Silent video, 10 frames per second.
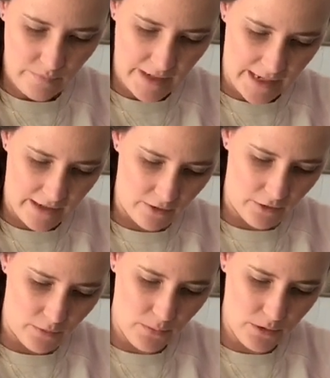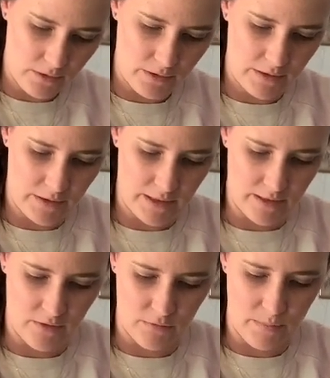Add a little more
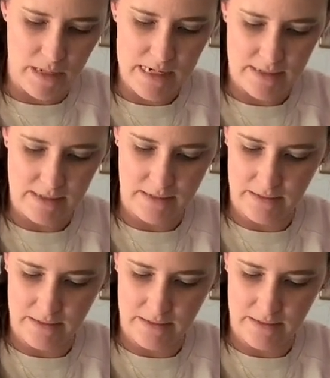and repeat.